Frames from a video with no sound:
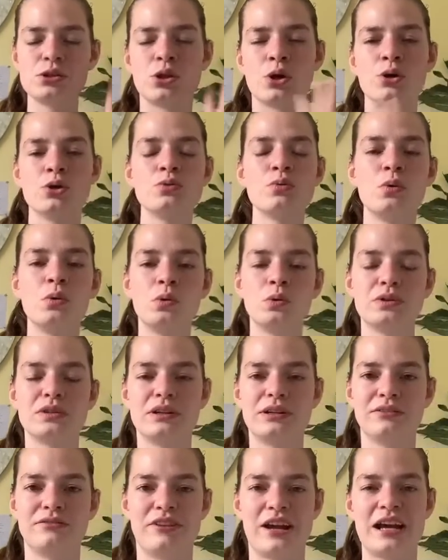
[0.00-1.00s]
Those were all still
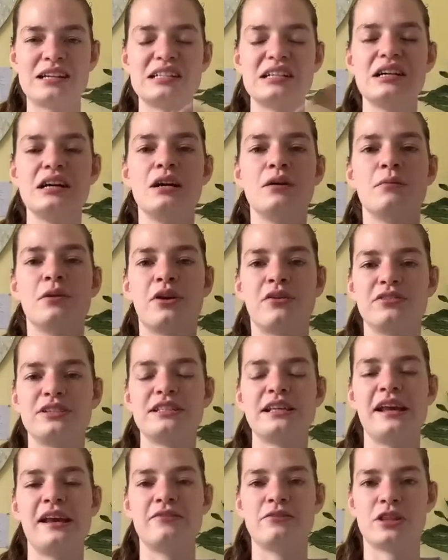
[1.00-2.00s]
intact, but
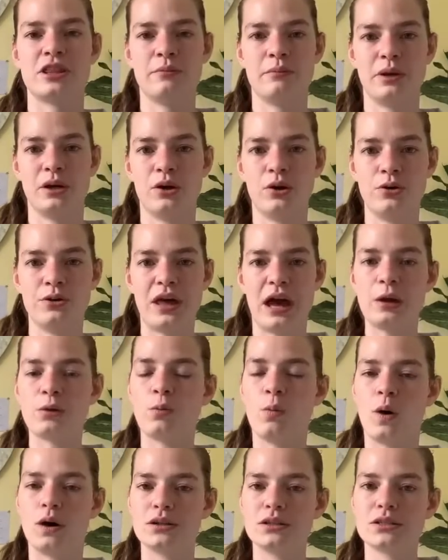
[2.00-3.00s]
obviously everything below that
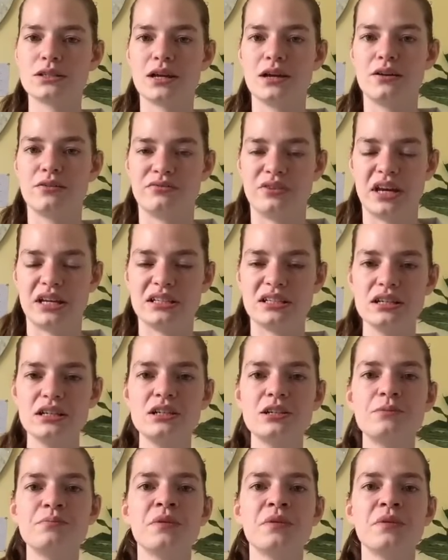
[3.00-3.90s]
was affected.